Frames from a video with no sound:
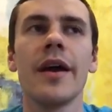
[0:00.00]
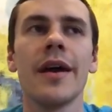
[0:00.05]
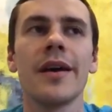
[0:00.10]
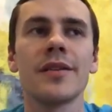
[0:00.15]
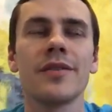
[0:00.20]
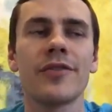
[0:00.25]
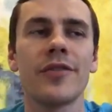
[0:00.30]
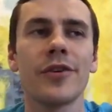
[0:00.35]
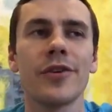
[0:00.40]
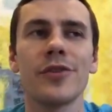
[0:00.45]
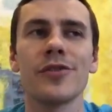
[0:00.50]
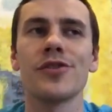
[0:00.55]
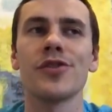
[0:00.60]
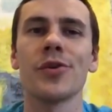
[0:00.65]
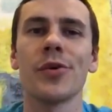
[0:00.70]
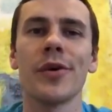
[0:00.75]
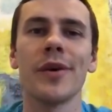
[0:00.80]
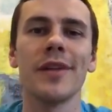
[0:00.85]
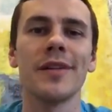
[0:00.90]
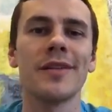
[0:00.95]
as for your
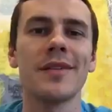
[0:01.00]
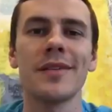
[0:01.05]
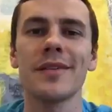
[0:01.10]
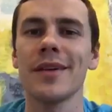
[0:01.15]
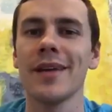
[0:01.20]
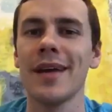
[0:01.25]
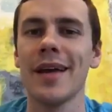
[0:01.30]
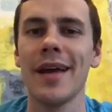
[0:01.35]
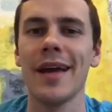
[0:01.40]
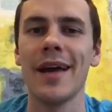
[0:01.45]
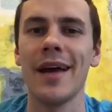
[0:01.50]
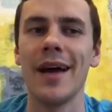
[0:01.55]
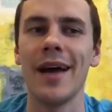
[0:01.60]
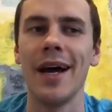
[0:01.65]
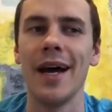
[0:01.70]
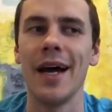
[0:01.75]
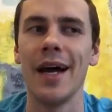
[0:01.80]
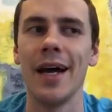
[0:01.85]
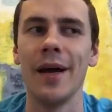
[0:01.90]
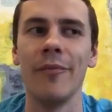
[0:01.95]
joints.
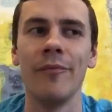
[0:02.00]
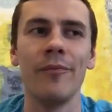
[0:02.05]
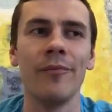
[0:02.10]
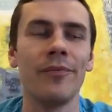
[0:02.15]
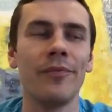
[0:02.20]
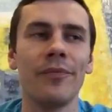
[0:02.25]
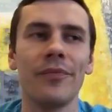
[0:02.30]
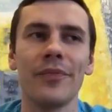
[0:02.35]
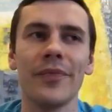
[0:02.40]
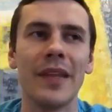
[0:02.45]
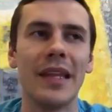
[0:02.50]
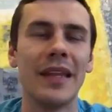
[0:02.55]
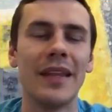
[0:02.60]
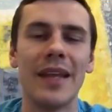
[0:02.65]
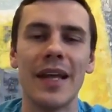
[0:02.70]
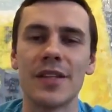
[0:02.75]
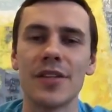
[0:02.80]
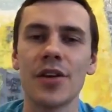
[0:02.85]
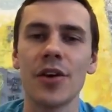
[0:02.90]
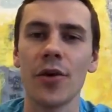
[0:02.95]

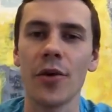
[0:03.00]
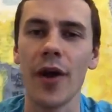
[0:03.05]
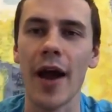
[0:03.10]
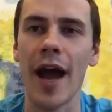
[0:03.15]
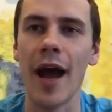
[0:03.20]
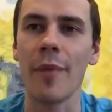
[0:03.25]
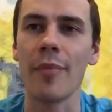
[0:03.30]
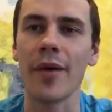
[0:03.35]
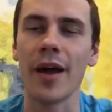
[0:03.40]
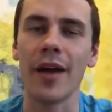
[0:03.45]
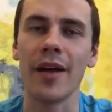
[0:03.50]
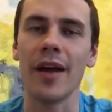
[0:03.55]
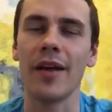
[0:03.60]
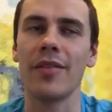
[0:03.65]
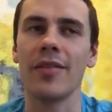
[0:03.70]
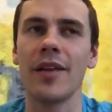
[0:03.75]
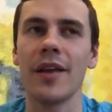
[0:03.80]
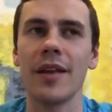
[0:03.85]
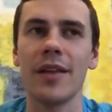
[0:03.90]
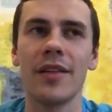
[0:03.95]
That's crap. I
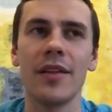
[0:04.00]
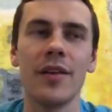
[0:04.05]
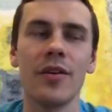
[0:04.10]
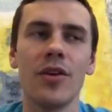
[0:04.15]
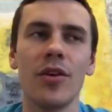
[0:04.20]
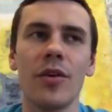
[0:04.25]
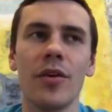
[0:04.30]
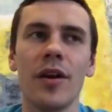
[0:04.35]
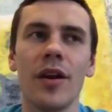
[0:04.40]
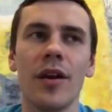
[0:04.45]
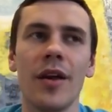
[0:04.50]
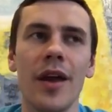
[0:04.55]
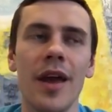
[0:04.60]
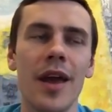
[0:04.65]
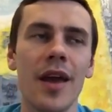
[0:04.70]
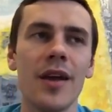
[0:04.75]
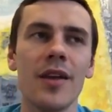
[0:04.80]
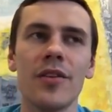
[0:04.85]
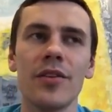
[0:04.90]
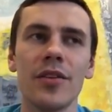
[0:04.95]
think you're not
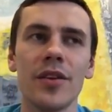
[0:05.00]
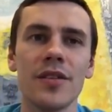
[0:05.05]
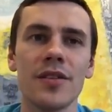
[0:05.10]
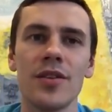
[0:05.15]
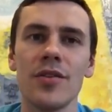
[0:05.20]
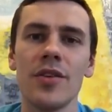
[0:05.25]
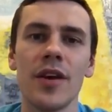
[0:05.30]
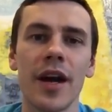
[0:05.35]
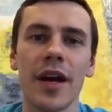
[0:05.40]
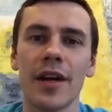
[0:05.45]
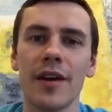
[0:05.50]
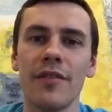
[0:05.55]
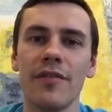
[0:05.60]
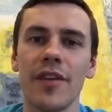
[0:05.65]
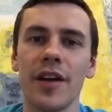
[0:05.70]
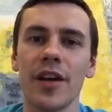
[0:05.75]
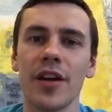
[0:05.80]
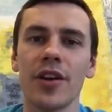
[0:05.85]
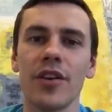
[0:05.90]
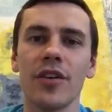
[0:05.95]
going to
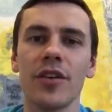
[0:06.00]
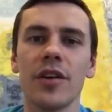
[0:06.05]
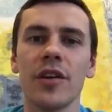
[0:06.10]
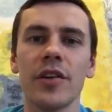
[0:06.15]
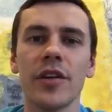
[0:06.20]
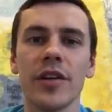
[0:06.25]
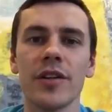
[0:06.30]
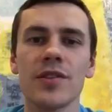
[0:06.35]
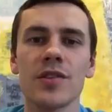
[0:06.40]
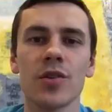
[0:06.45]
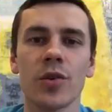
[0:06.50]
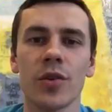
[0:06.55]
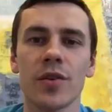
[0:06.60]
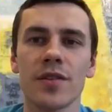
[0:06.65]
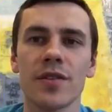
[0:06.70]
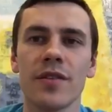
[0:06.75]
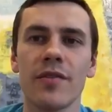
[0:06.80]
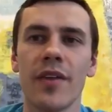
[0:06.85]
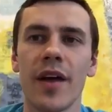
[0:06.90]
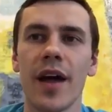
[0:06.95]
find a good clean
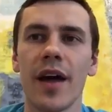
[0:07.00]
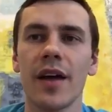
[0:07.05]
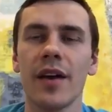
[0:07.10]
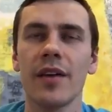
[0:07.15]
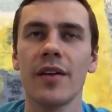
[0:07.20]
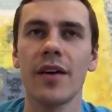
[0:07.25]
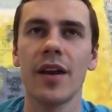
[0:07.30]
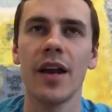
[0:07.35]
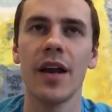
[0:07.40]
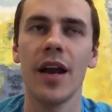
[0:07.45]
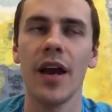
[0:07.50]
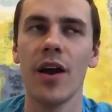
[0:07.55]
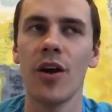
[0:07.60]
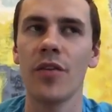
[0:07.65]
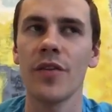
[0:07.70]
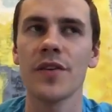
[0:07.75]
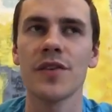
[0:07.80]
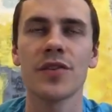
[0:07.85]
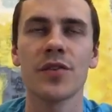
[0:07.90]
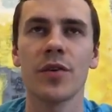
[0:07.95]
source of that and a
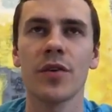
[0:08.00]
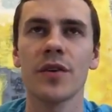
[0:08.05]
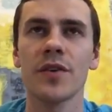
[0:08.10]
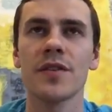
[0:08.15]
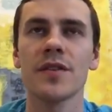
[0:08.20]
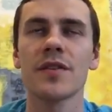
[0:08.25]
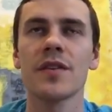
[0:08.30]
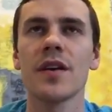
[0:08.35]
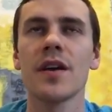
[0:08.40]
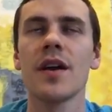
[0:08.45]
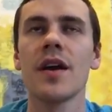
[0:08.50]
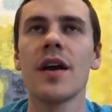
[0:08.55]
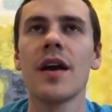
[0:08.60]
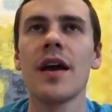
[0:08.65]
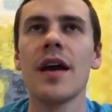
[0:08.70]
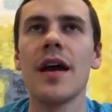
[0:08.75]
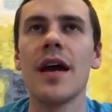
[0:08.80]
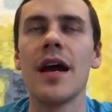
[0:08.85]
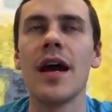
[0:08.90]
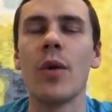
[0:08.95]
healthy source.
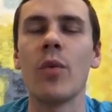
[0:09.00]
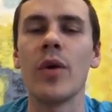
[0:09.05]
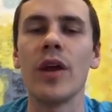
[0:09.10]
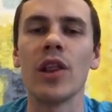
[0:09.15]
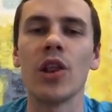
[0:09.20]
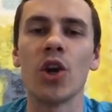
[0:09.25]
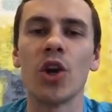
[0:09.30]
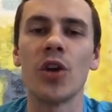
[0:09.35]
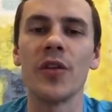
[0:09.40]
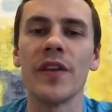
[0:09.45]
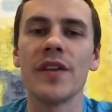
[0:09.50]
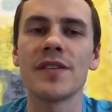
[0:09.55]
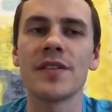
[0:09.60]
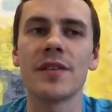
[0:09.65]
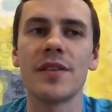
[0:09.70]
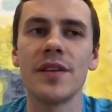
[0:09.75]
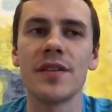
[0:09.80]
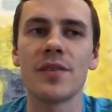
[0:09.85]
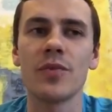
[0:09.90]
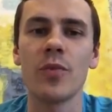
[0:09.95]
We learned
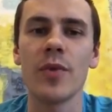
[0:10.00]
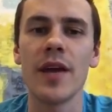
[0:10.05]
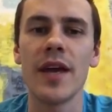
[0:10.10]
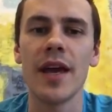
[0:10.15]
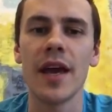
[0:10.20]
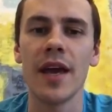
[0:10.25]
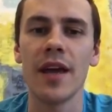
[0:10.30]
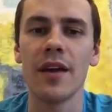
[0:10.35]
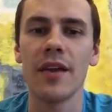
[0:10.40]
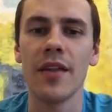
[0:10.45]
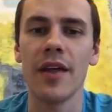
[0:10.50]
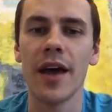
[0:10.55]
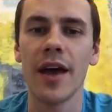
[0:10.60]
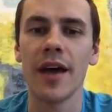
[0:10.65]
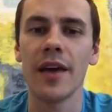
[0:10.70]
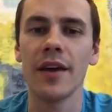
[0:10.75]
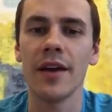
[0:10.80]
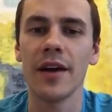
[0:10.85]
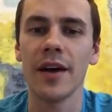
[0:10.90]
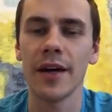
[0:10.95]
this weekend
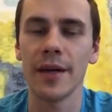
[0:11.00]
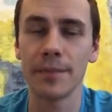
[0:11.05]
that